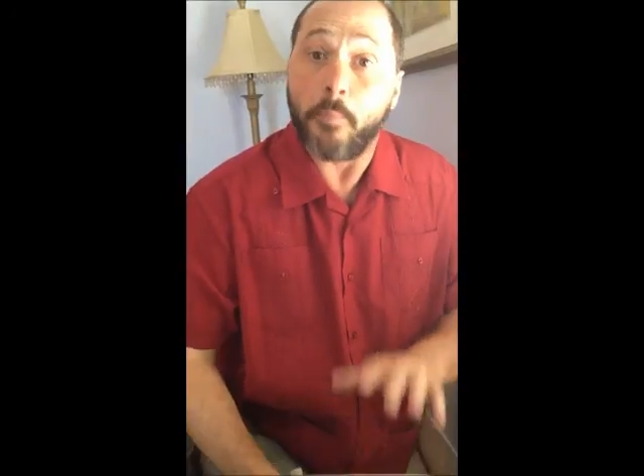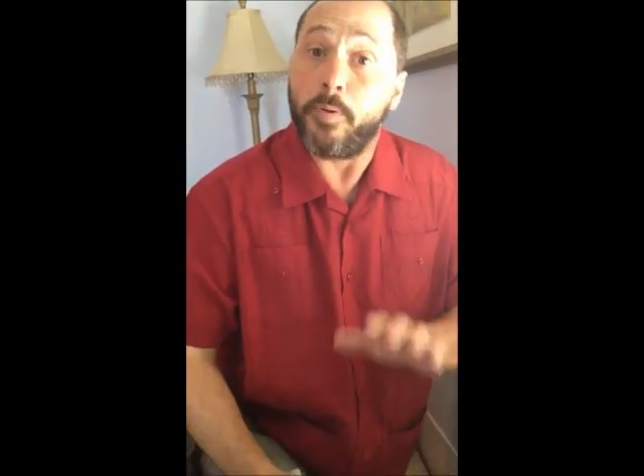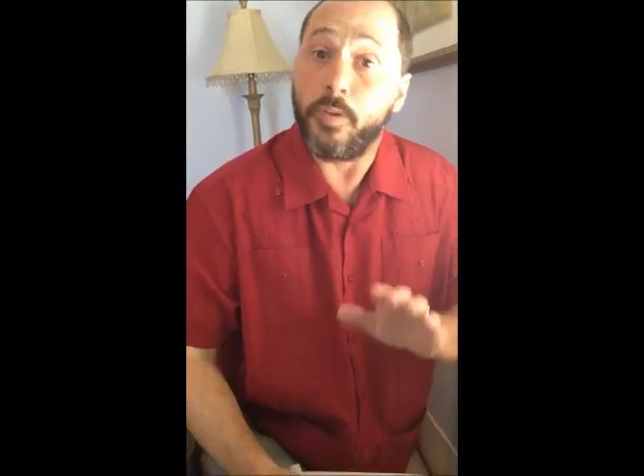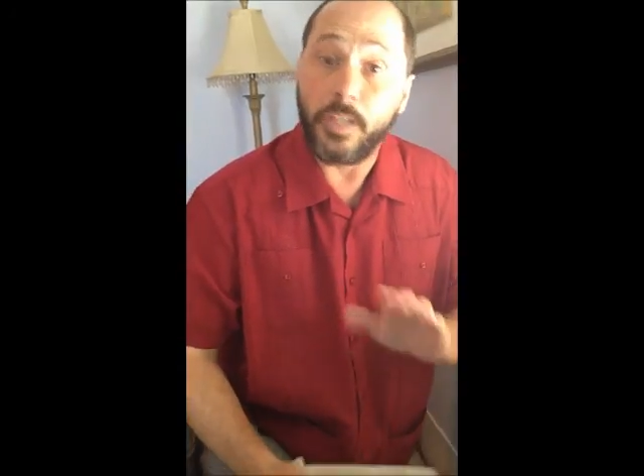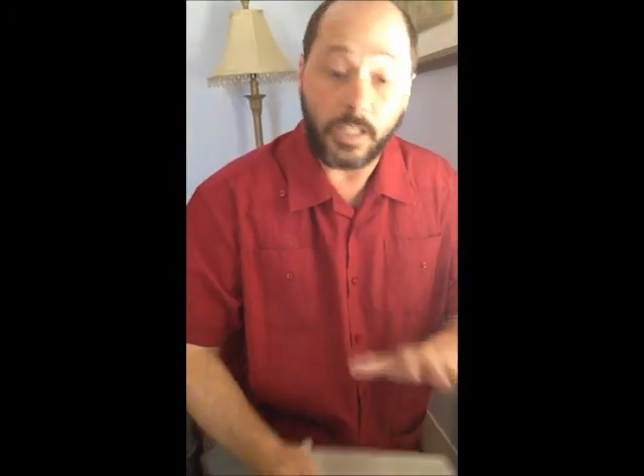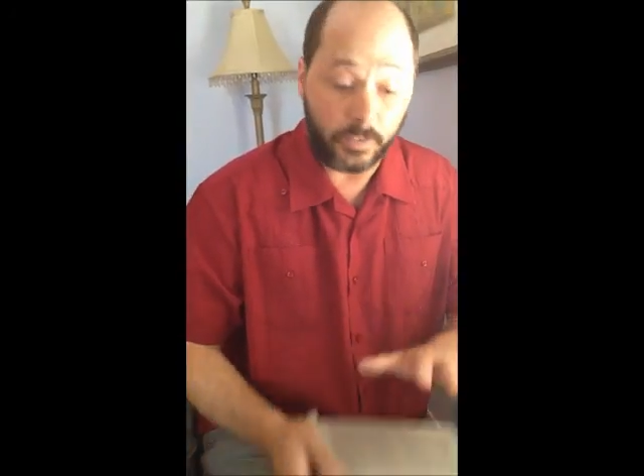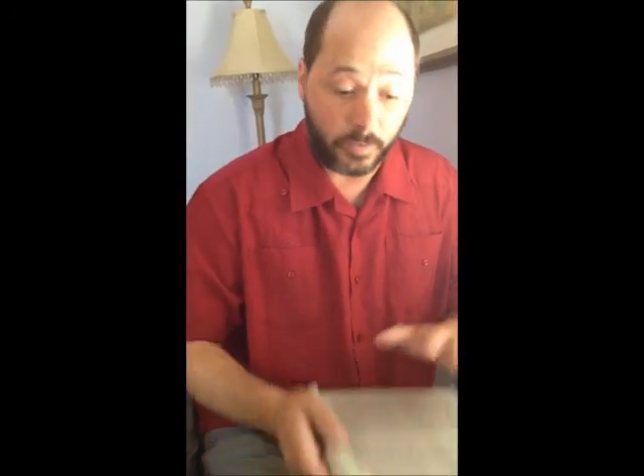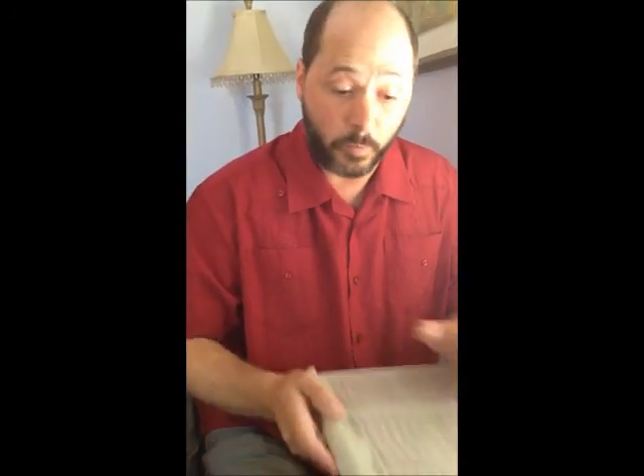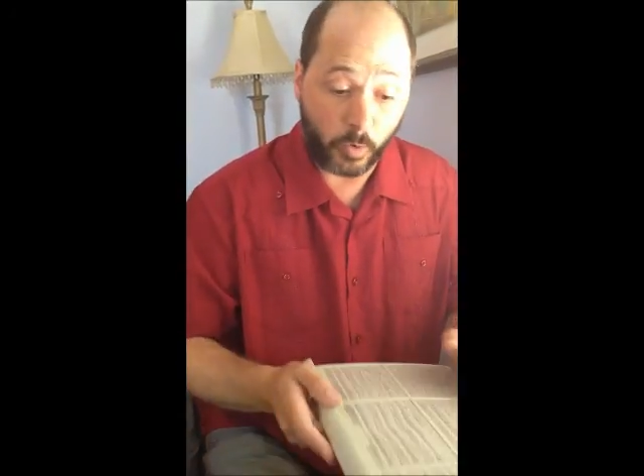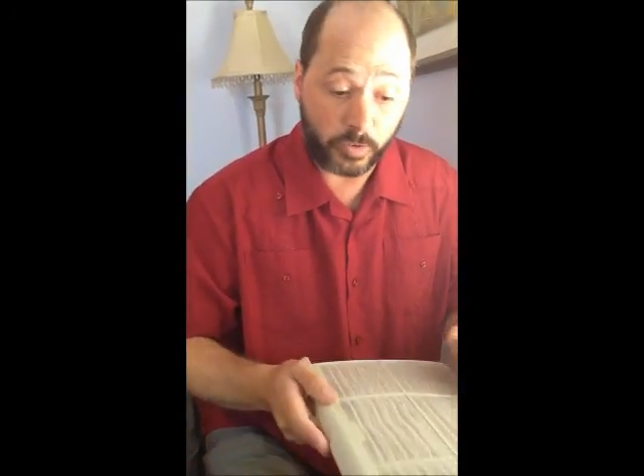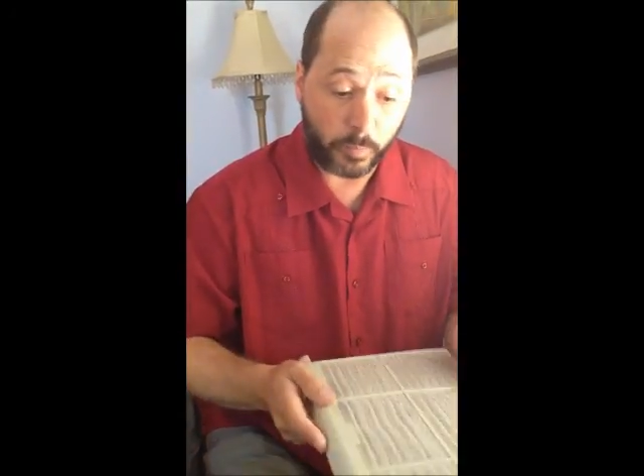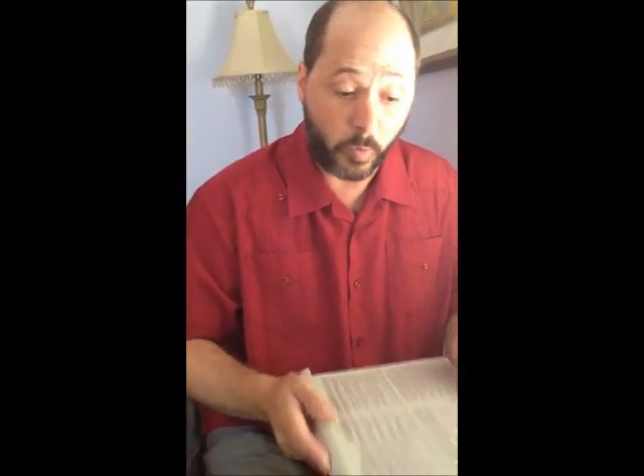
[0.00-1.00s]
Please, the
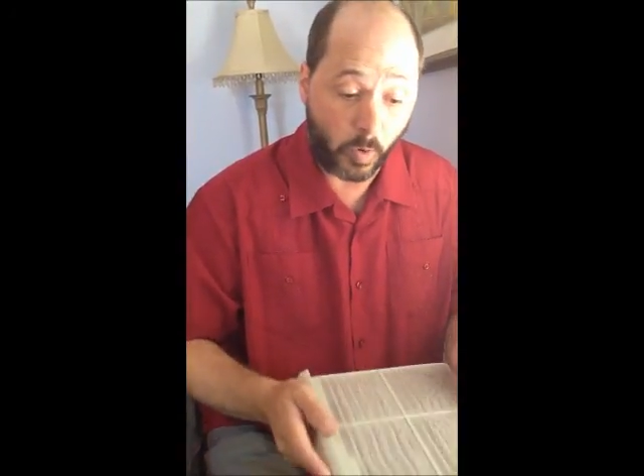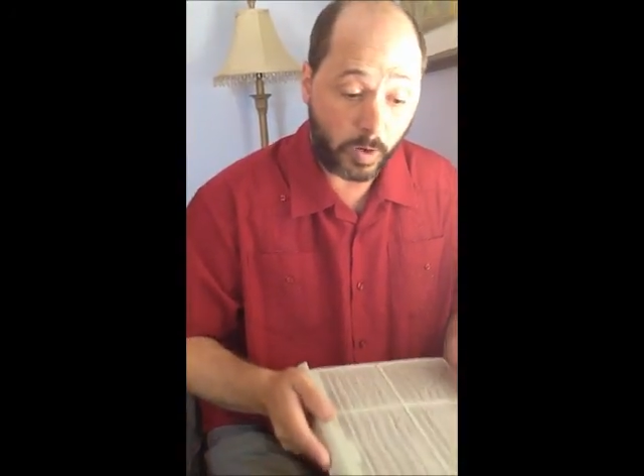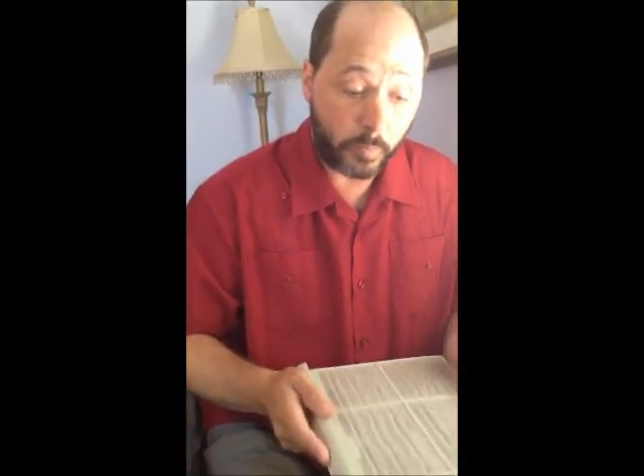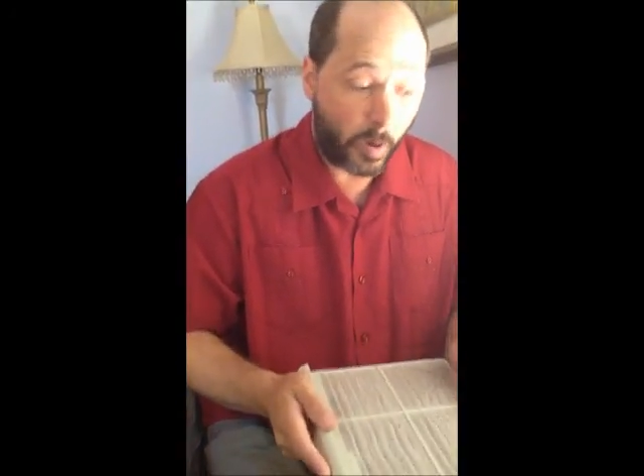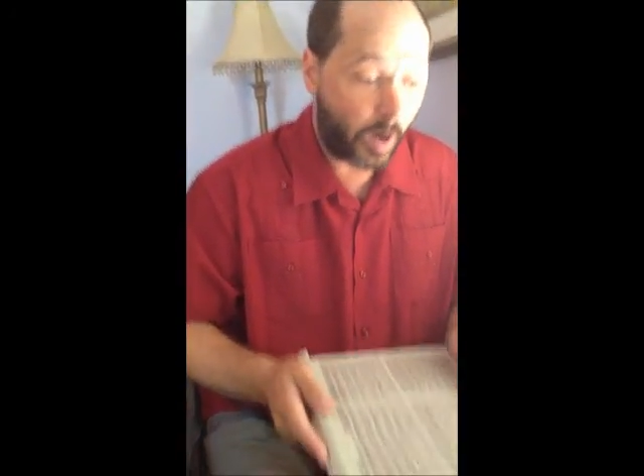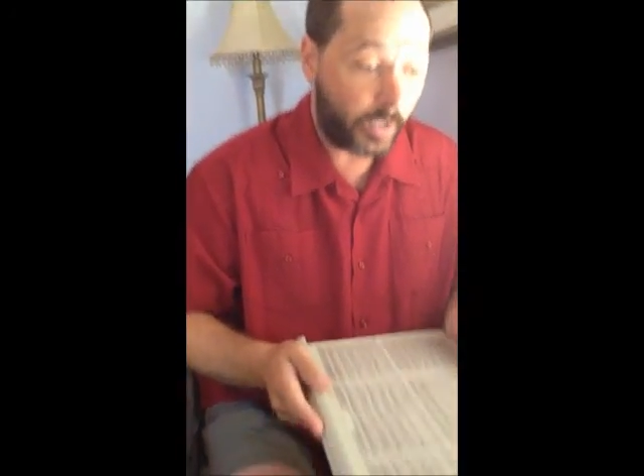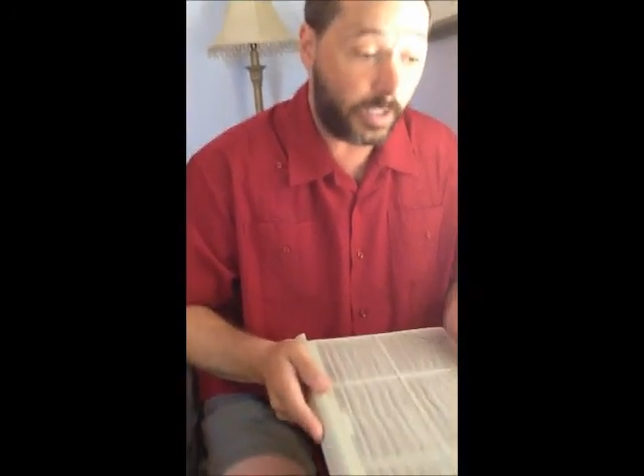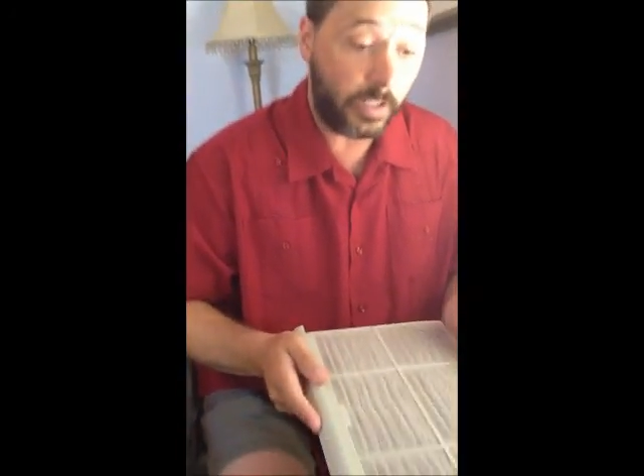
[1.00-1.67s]
most important part you